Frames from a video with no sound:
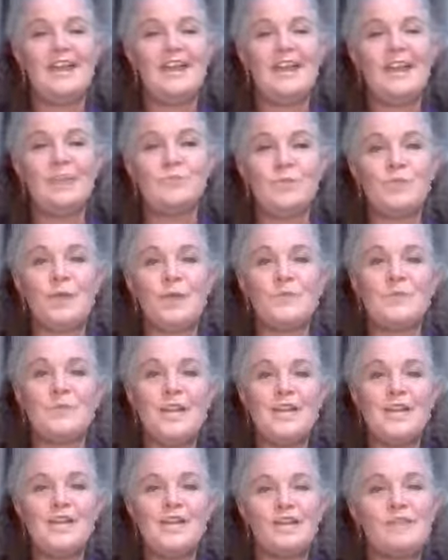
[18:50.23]
in
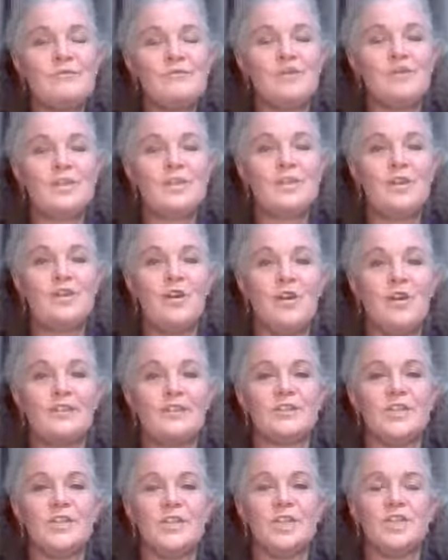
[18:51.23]
preparation for tonight,
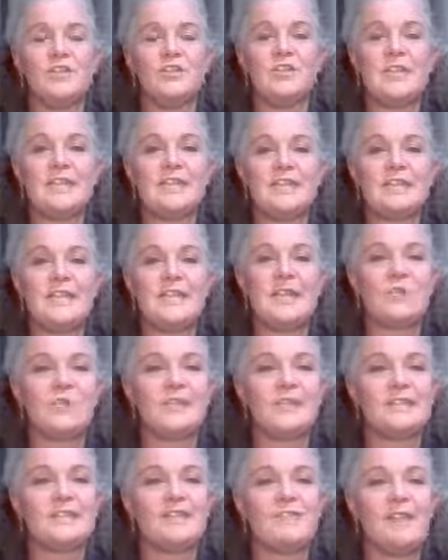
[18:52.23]
so that you can see
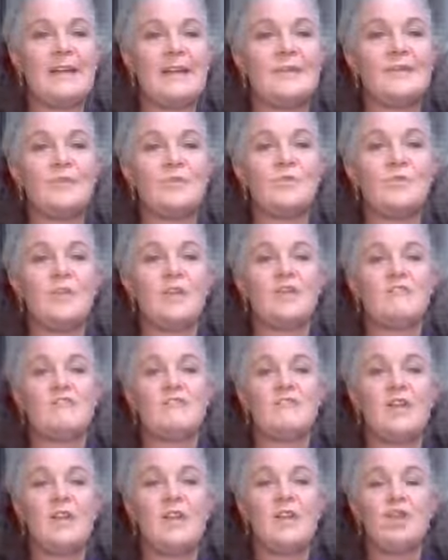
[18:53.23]
what's available if
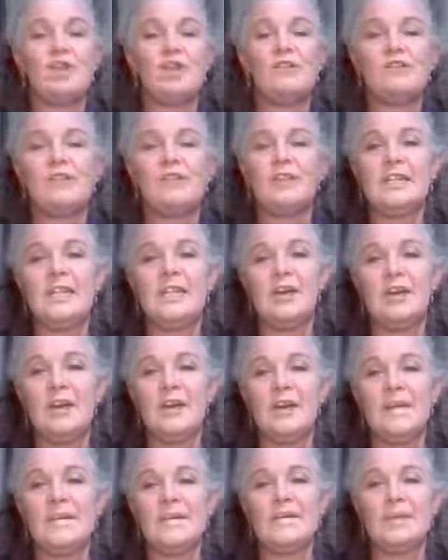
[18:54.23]
you're feeling
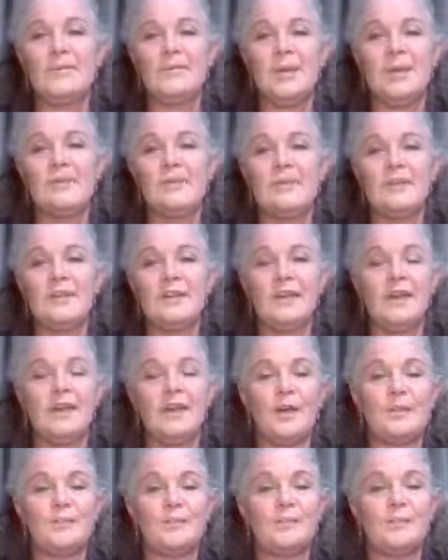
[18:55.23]
guided to maybe
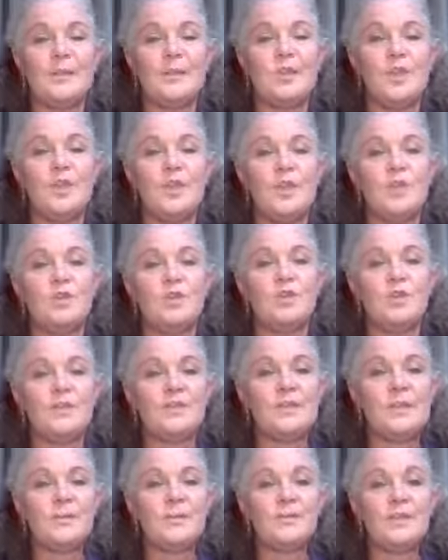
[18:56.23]

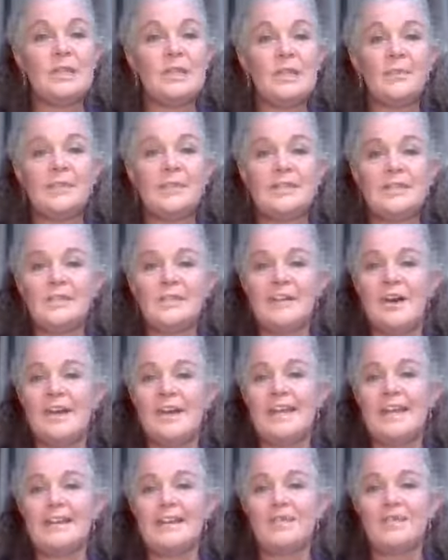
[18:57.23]
use some
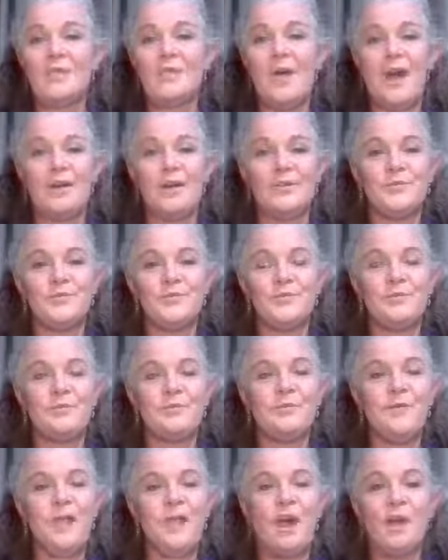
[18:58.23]
Lapidalite as well.
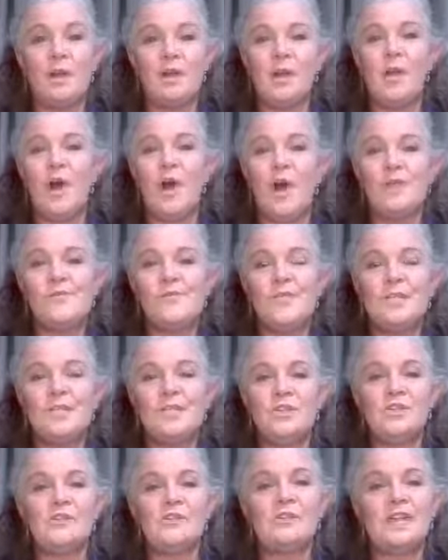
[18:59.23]
I know I've been
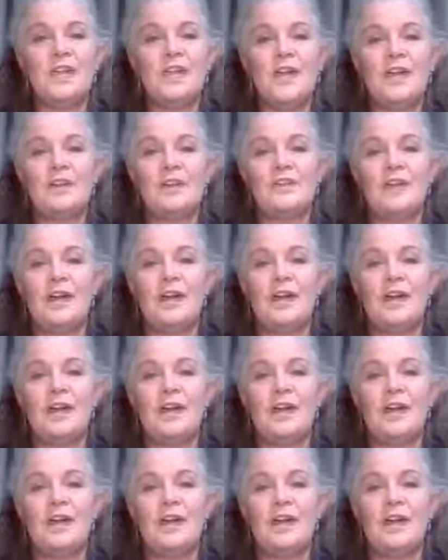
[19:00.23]
using it